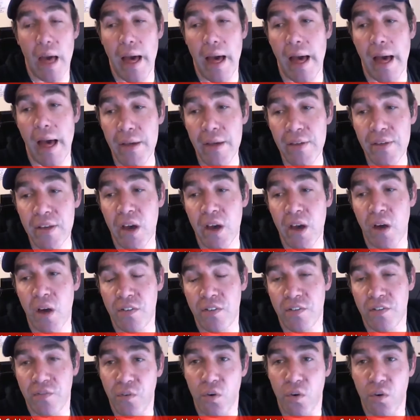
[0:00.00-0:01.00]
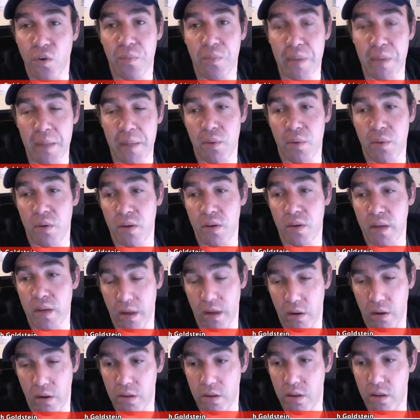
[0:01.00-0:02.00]
anything over four people
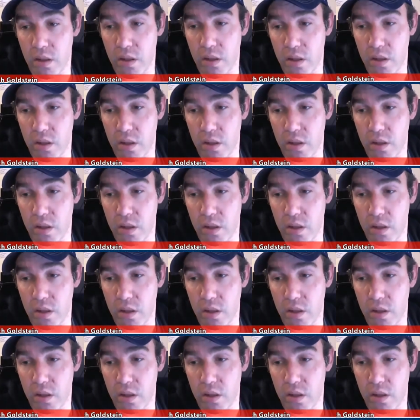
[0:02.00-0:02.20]
killed